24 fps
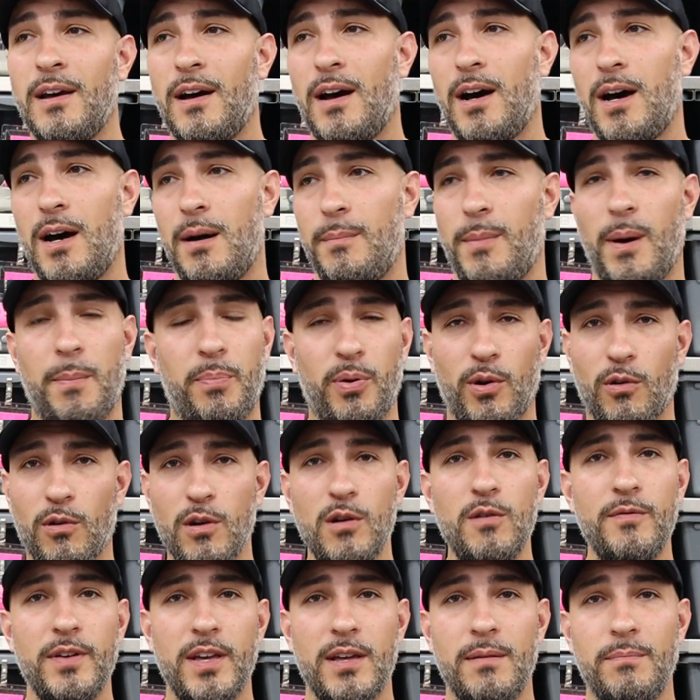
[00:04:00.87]
a
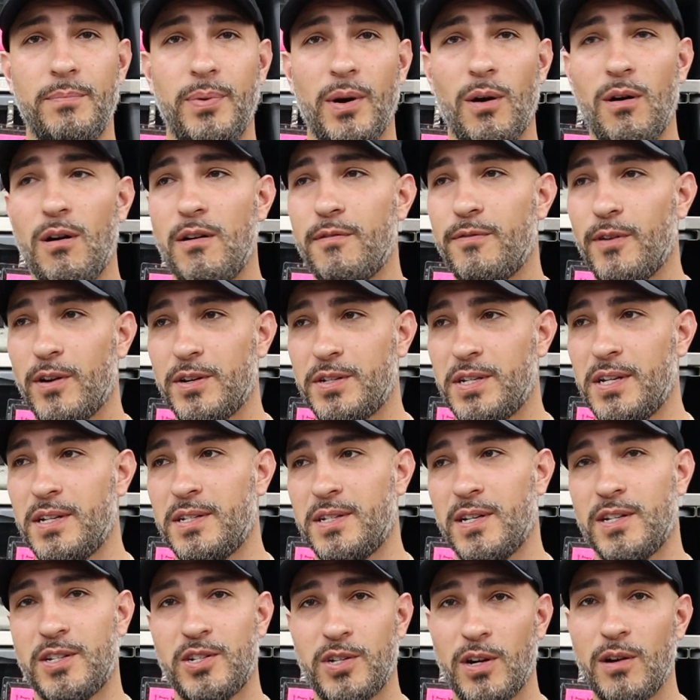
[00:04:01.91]
Peruvian boa versus
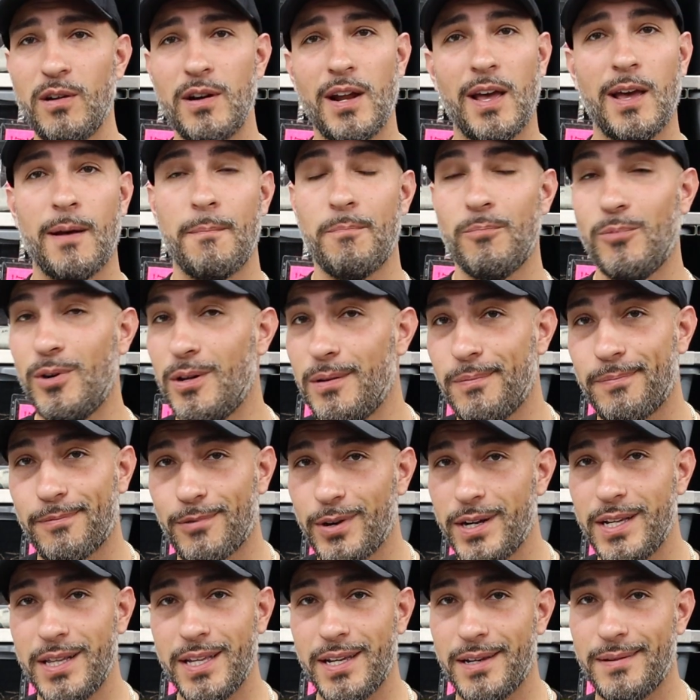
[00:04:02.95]
a Suriname? Well,
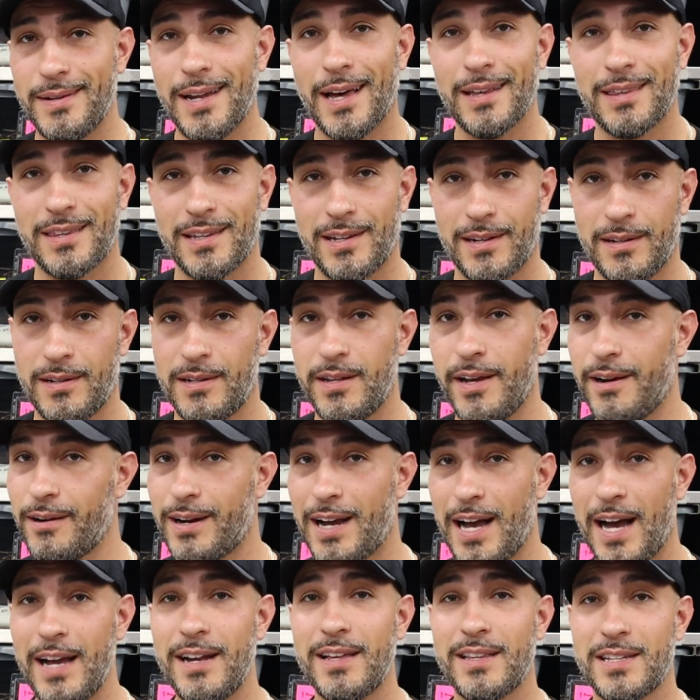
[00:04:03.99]
really nothing. They're
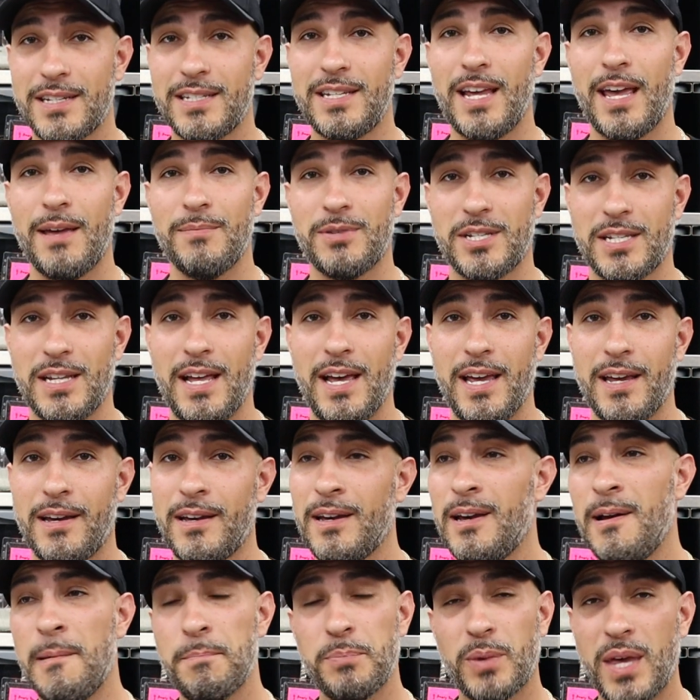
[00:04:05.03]
kind of the same snake.
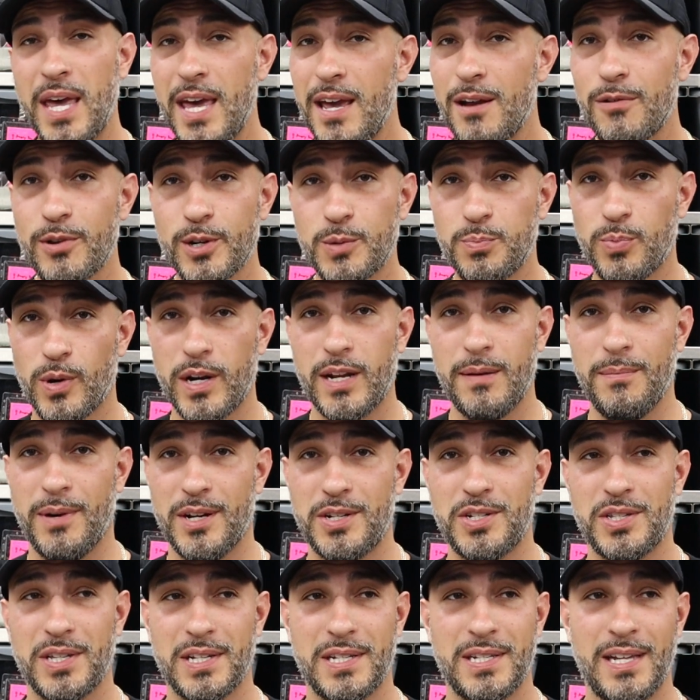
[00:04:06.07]
Care is pretty
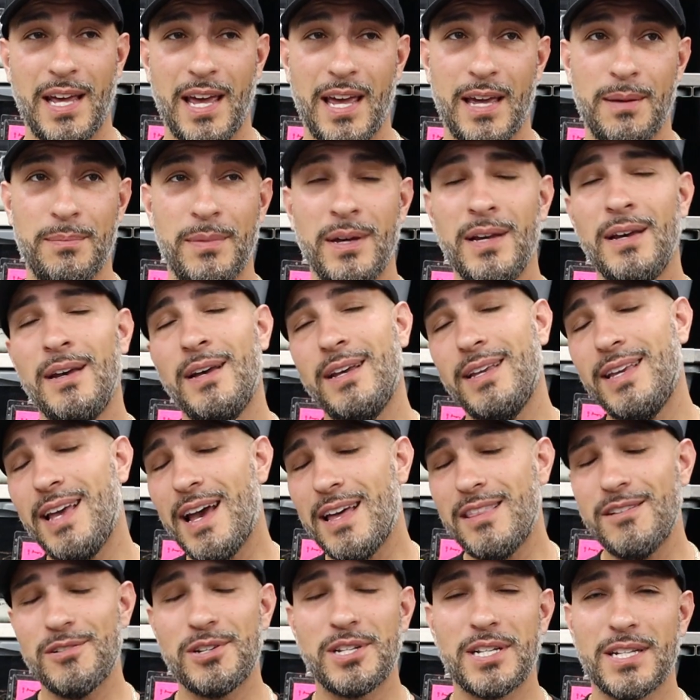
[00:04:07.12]
much the same.
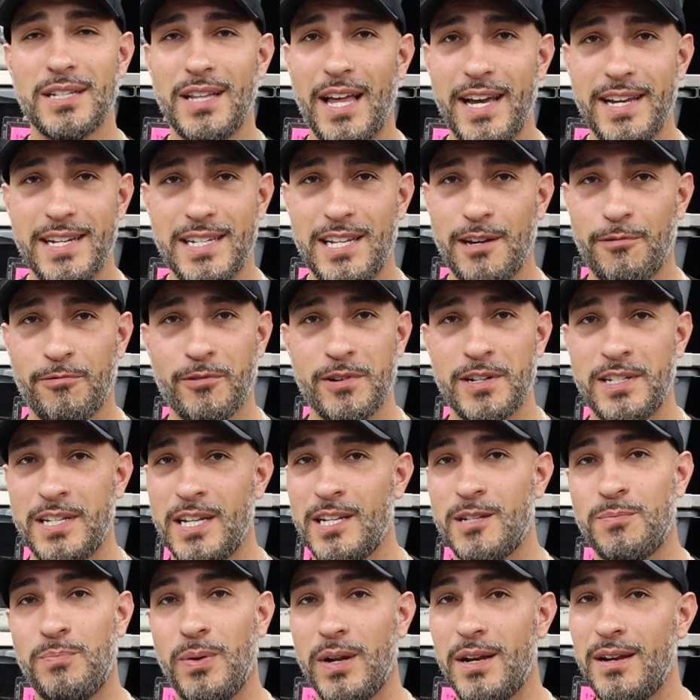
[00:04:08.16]
Yeah, there's slight
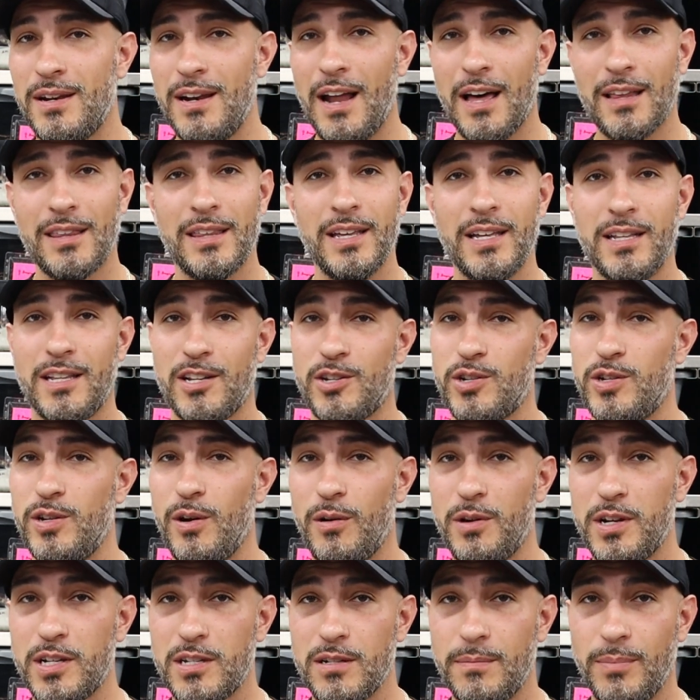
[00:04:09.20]
differences, but nothing that's
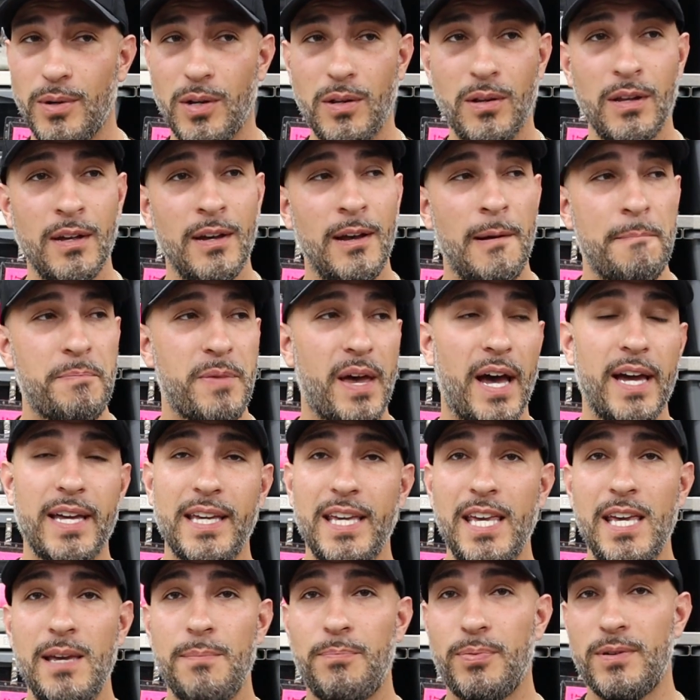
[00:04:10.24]
noticeable. I
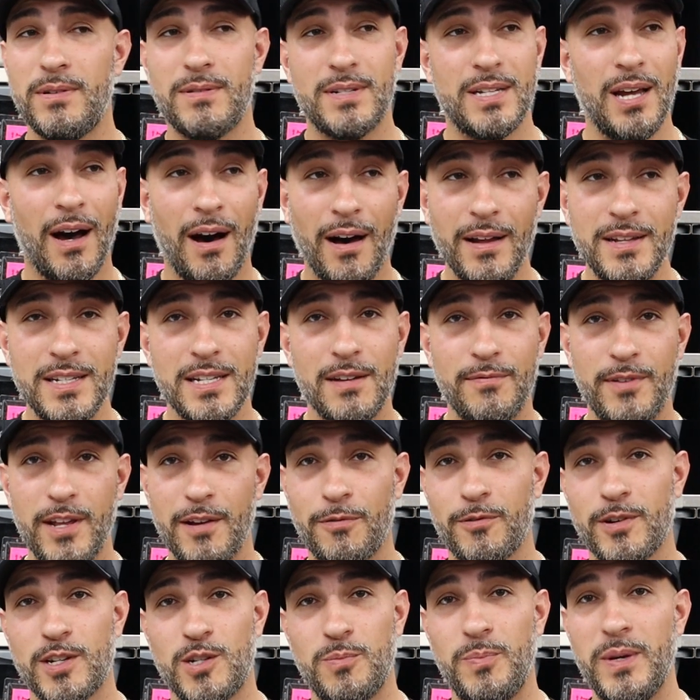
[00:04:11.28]
keep tons of
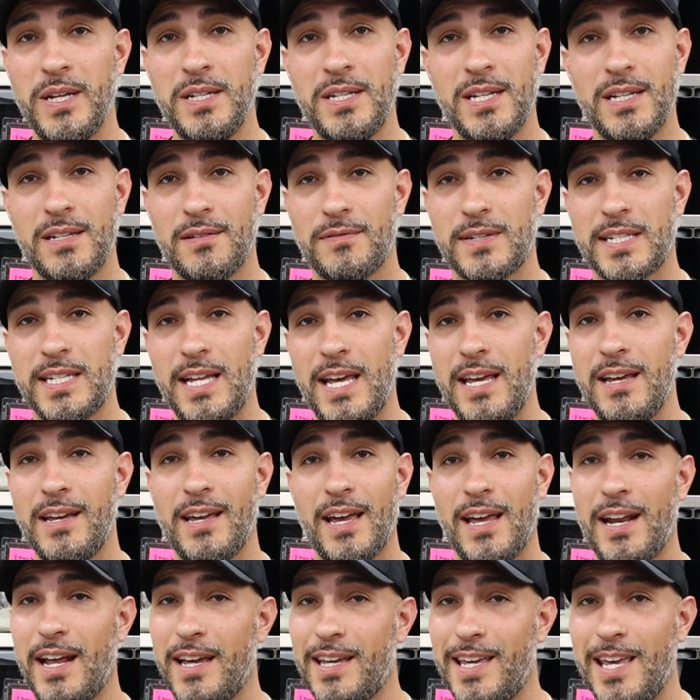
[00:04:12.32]
different species of snake,
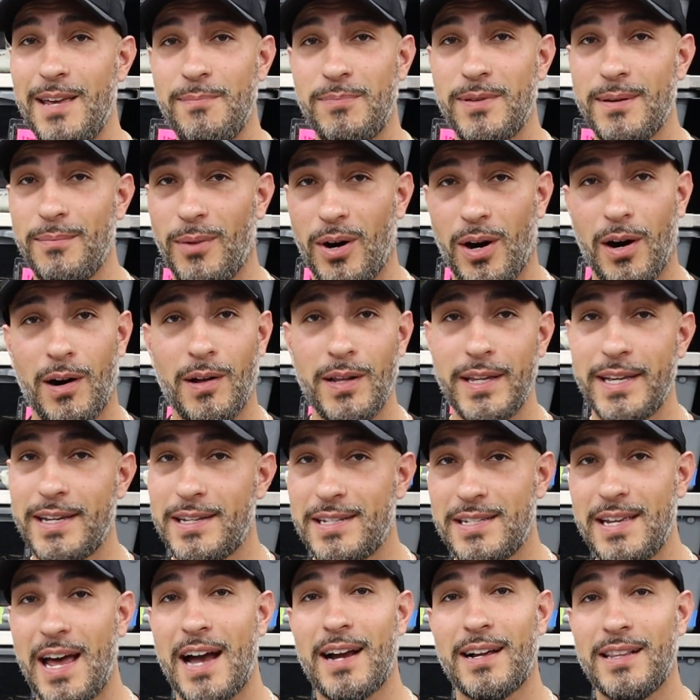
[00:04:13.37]
and I keep them all
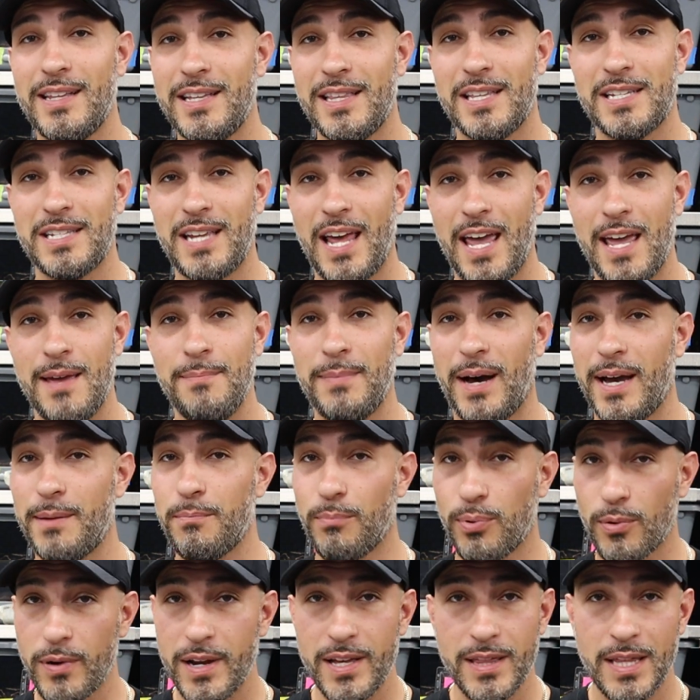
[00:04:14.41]
exactly the same. I
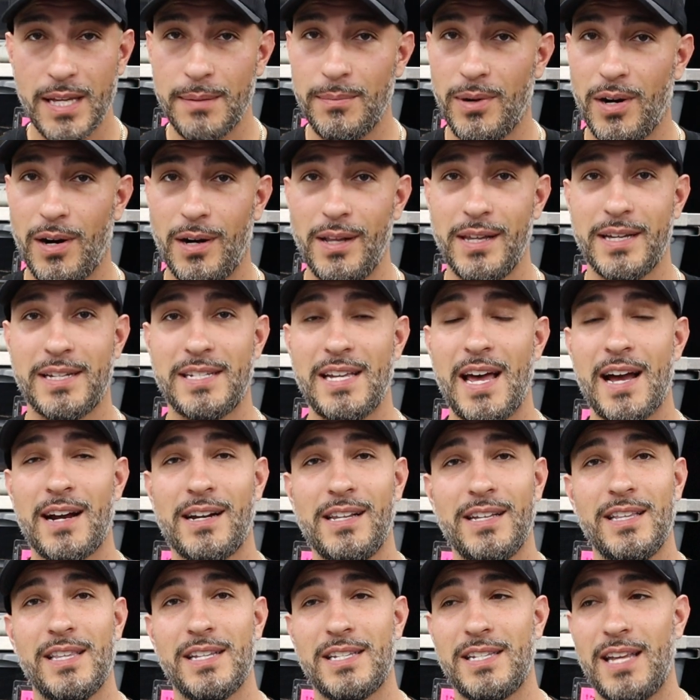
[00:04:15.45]
breed them all
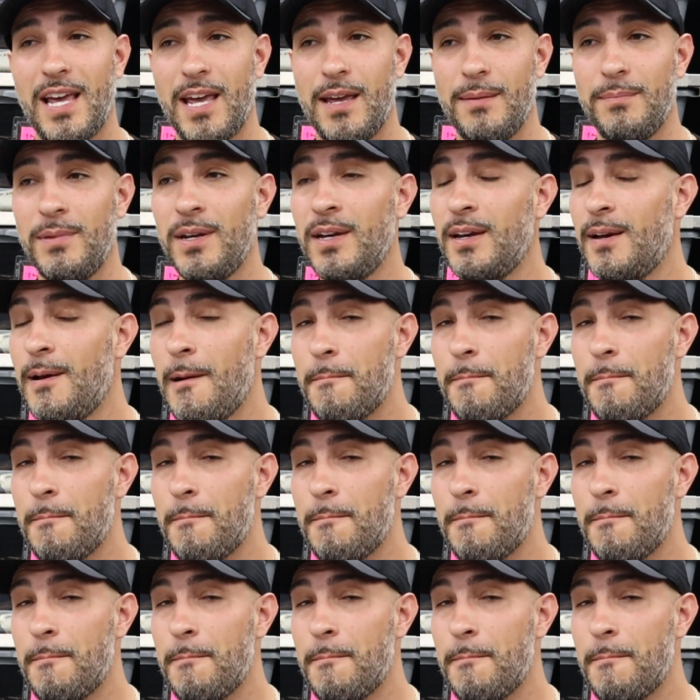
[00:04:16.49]
exactly the same.